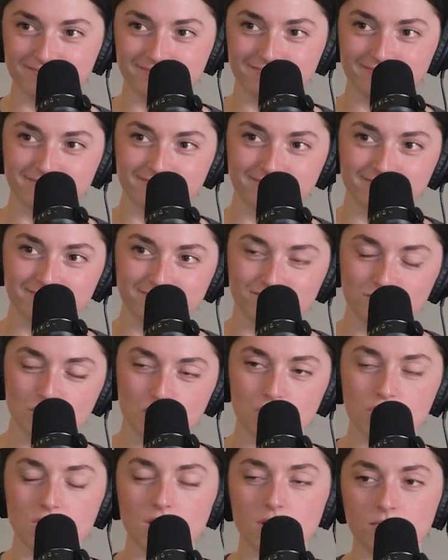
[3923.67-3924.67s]
You
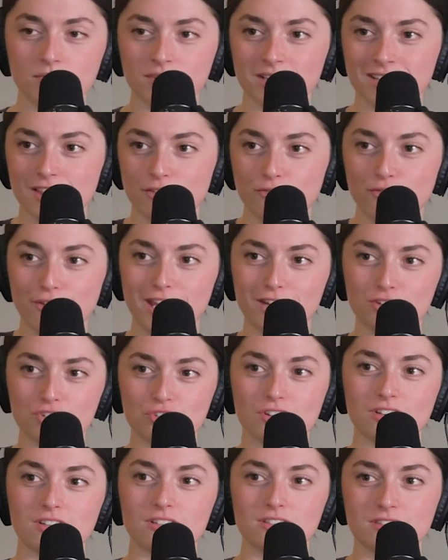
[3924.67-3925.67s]
should get one of the fan
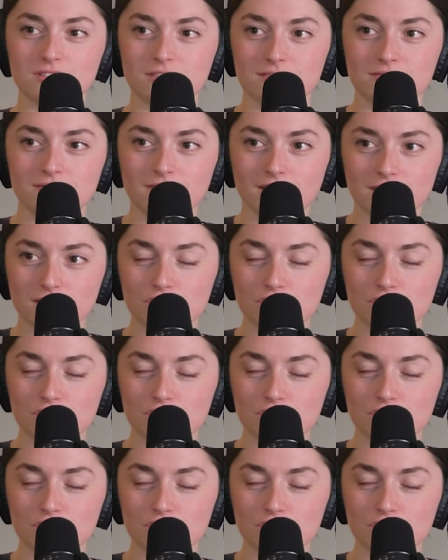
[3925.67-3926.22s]
shirts that the